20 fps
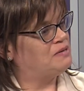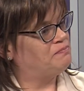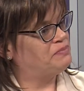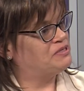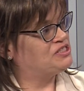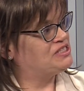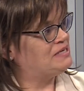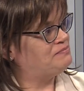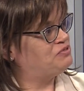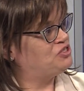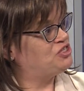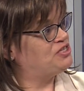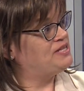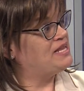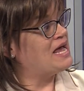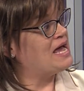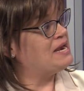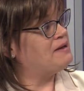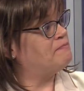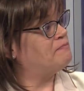perception
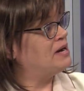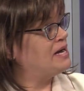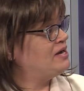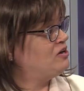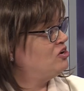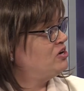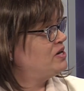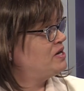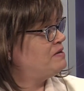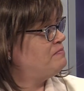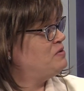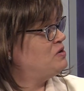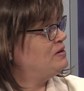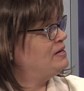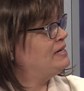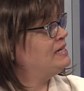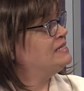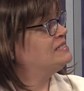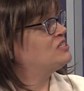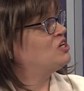that migrant
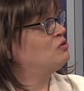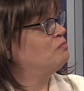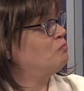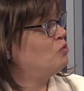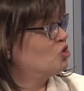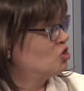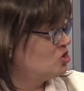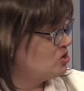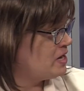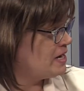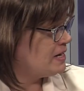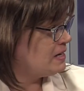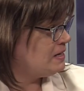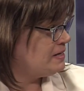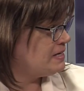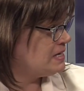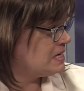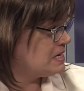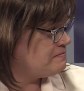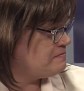communities are more
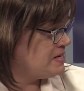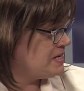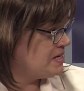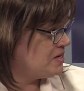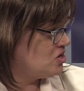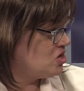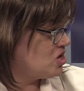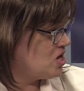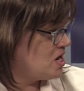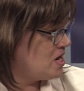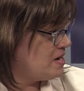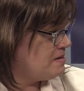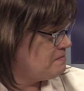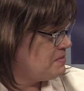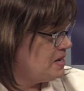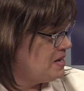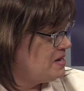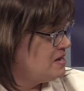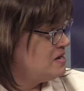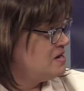likely to commit crime
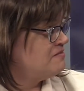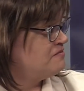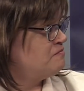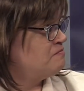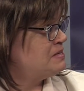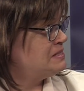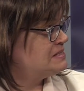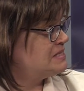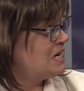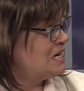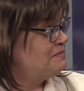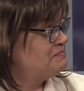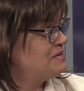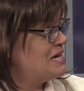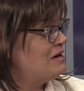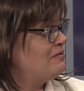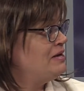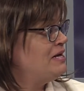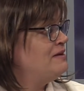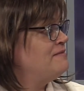from the top
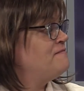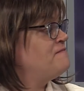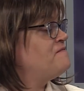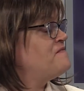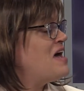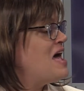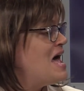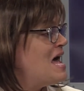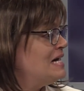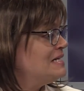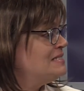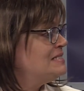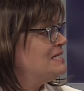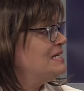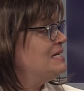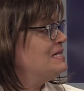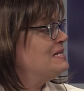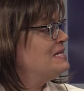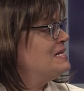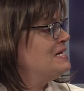down. In fact,
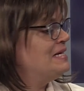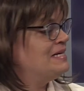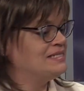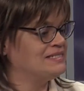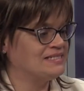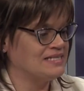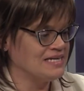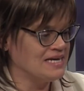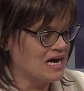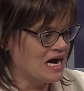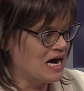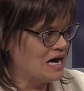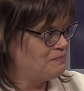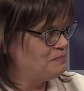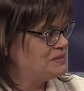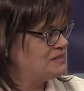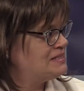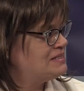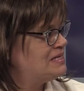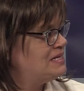that is the
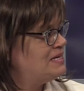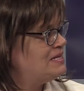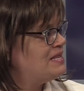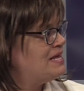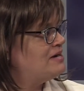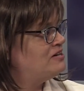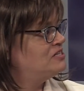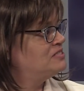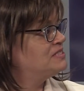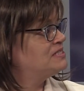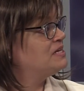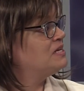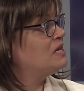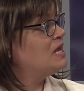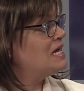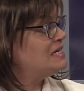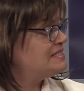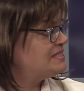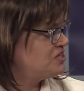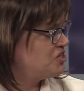opposite. There is
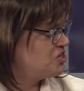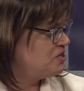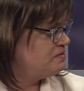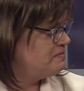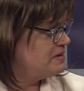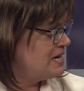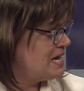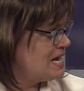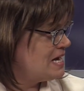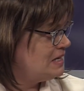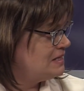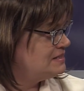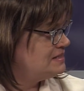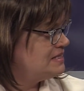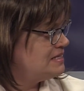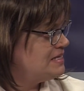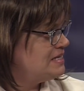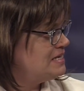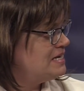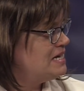less
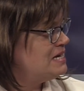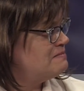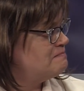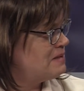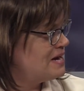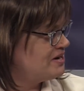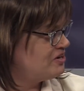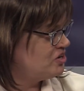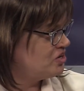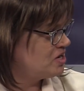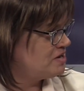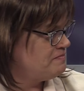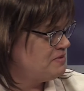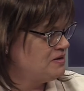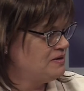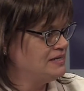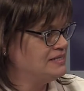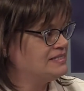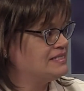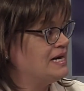criminality in migrant
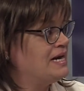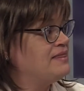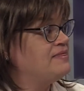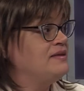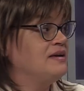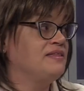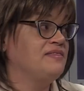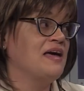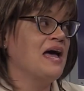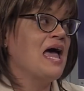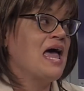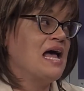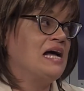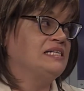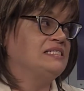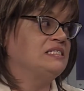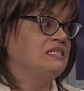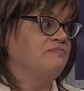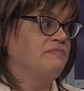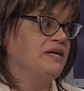communities, and I think that
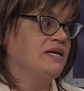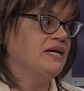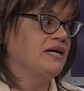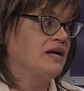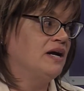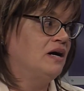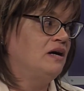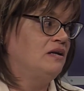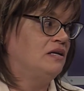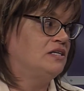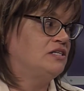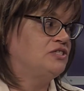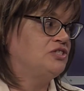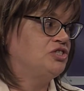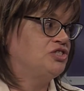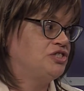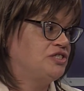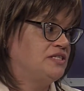has to be acknowledged.